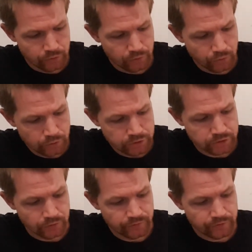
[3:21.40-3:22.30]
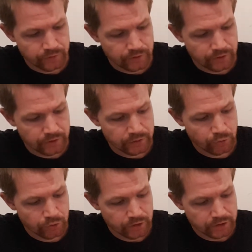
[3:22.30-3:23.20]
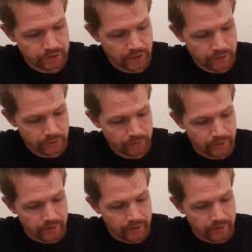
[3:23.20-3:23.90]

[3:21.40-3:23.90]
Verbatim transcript: Urstoff uh, Dunkles Lager,